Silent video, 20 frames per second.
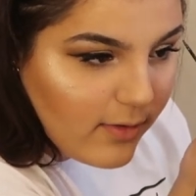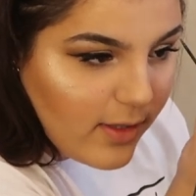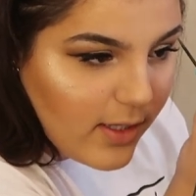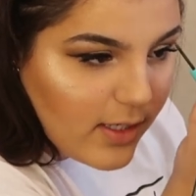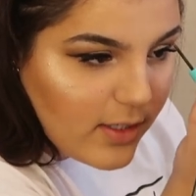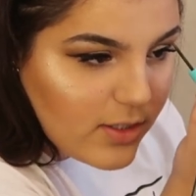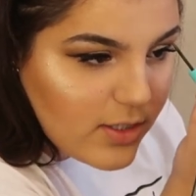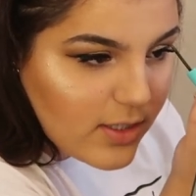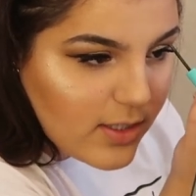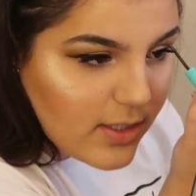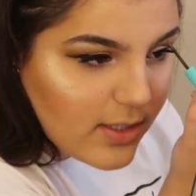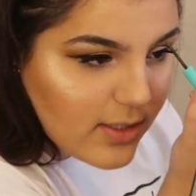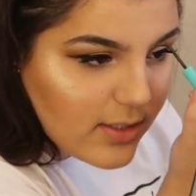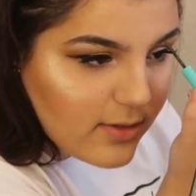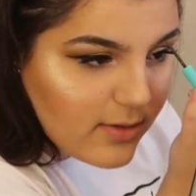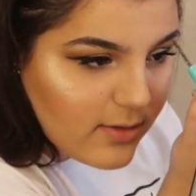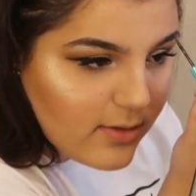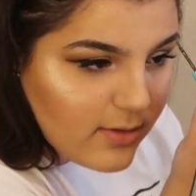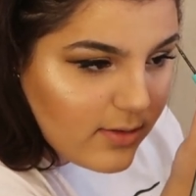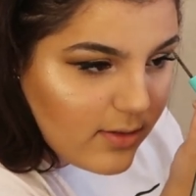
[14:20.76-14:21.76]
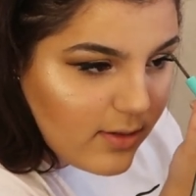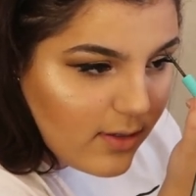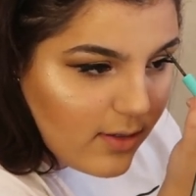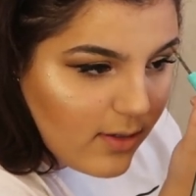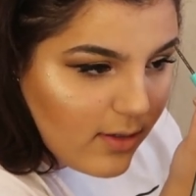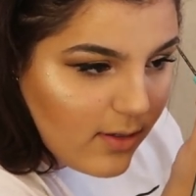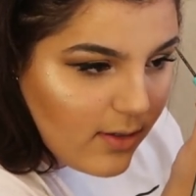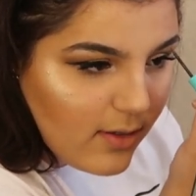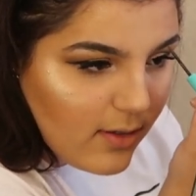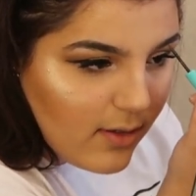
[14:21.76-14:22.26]
They just
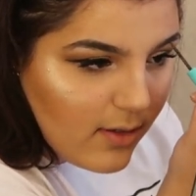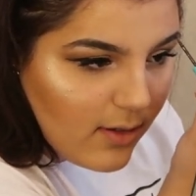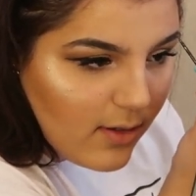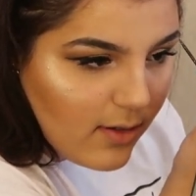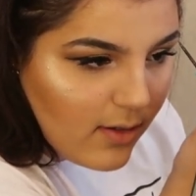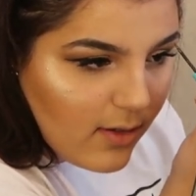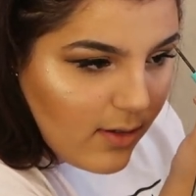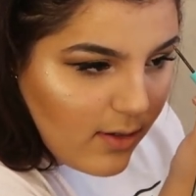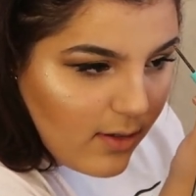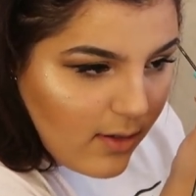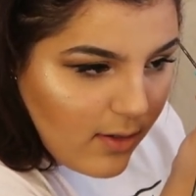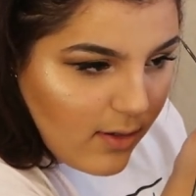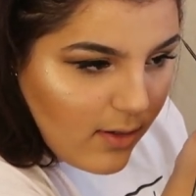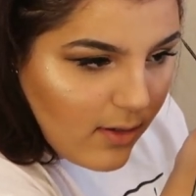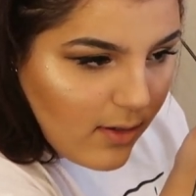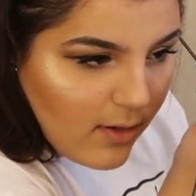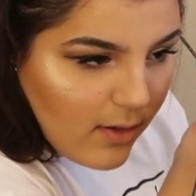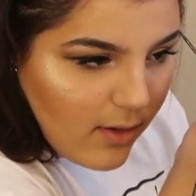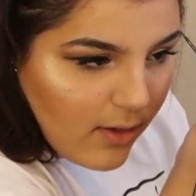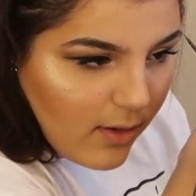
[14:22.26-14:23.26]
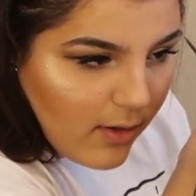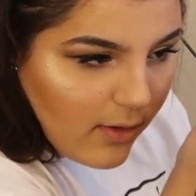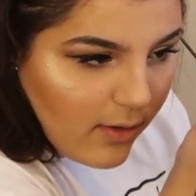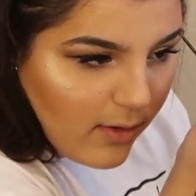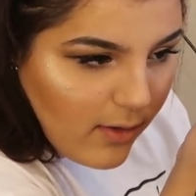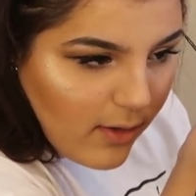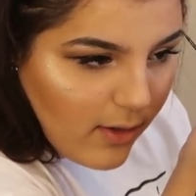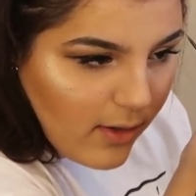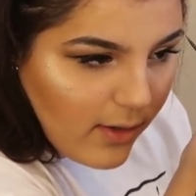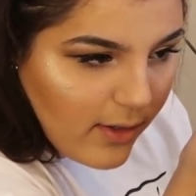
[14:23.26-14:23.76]
are
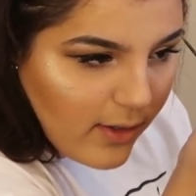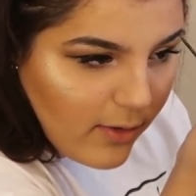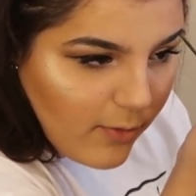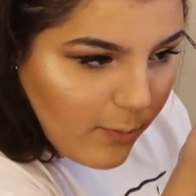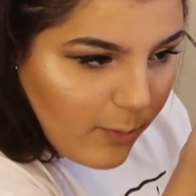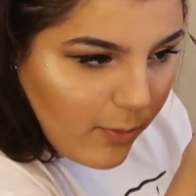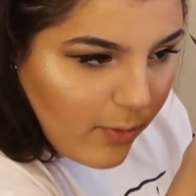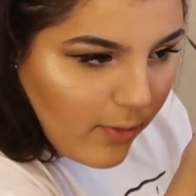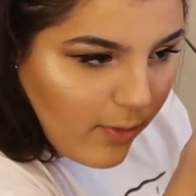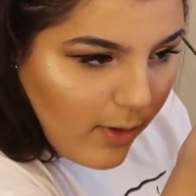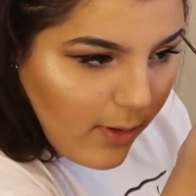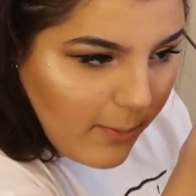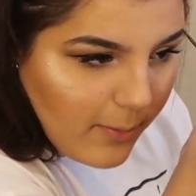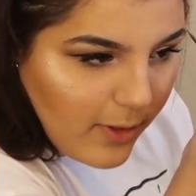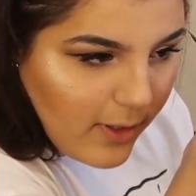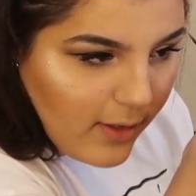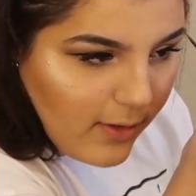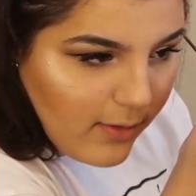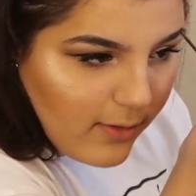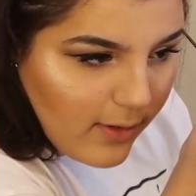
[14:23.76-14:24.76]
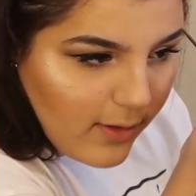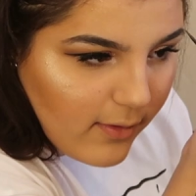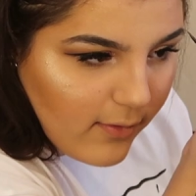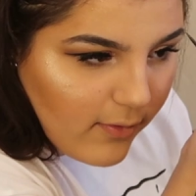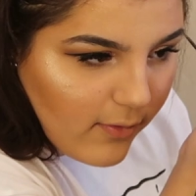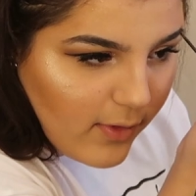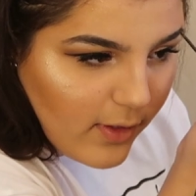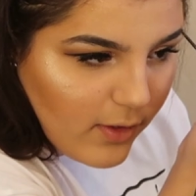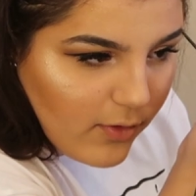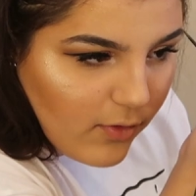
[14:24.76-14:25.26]
not as prominent
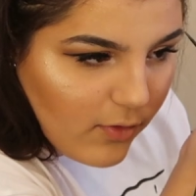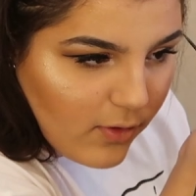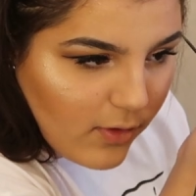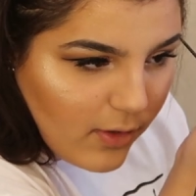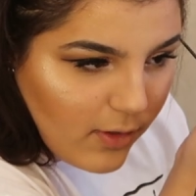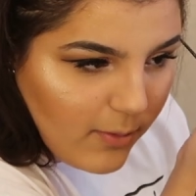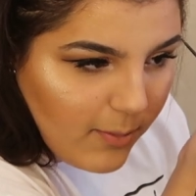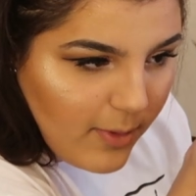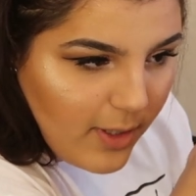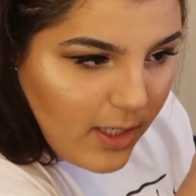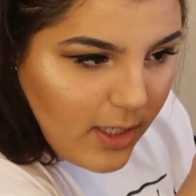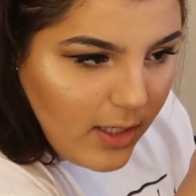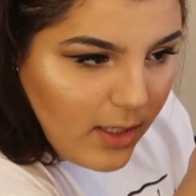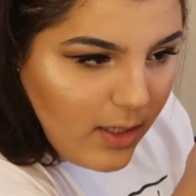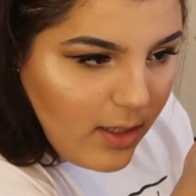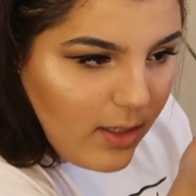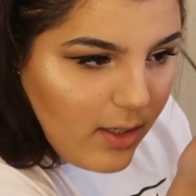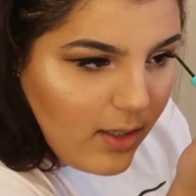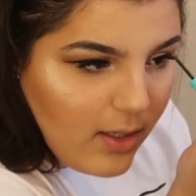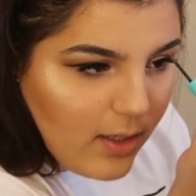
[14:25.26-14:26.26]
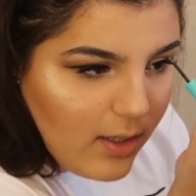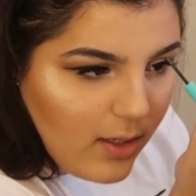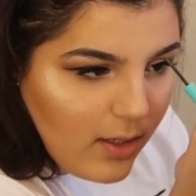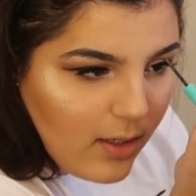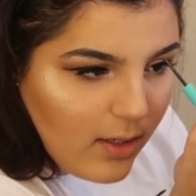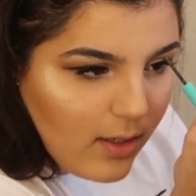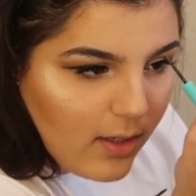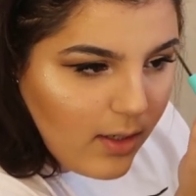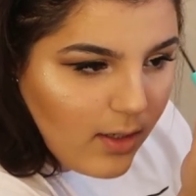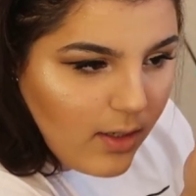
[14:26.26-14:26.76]
as they should be.
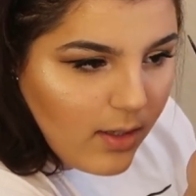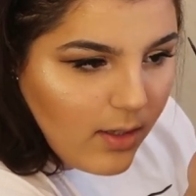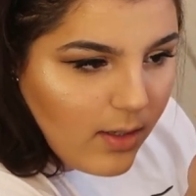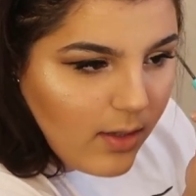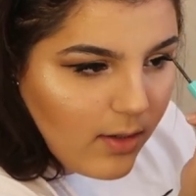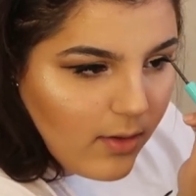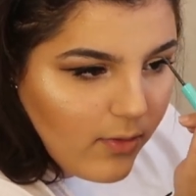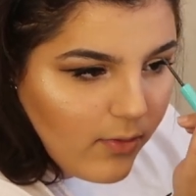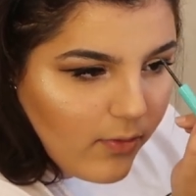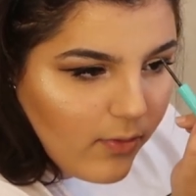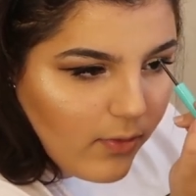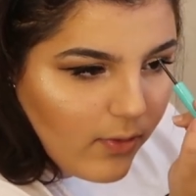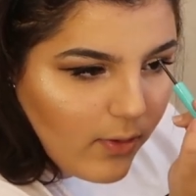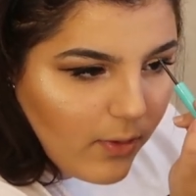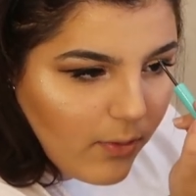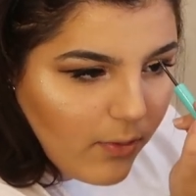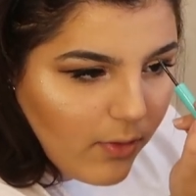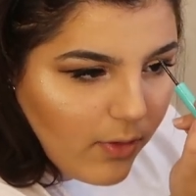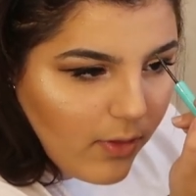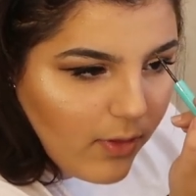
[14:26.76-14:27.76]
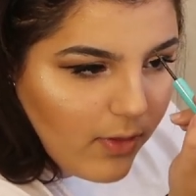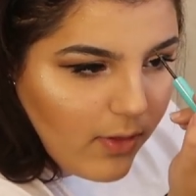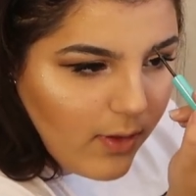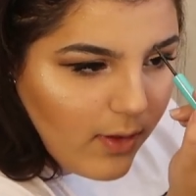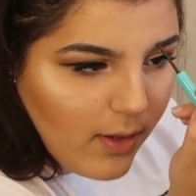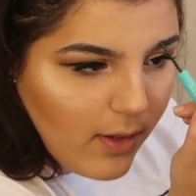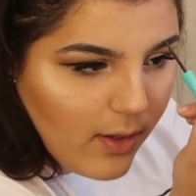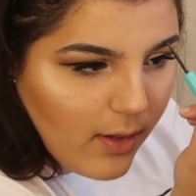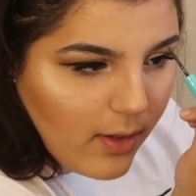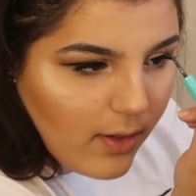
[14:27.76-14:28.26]
So
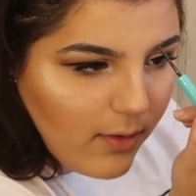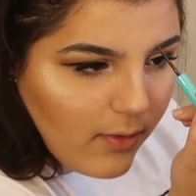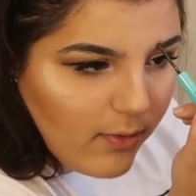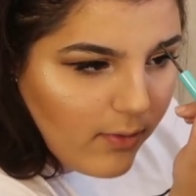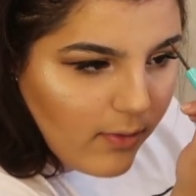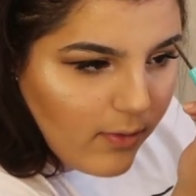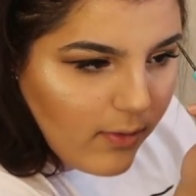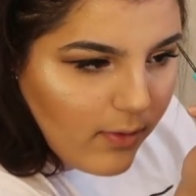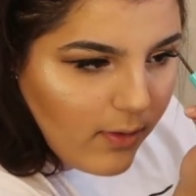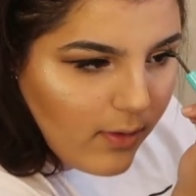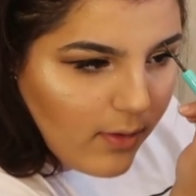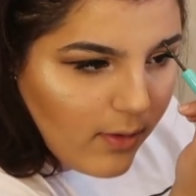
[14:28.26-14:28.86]
this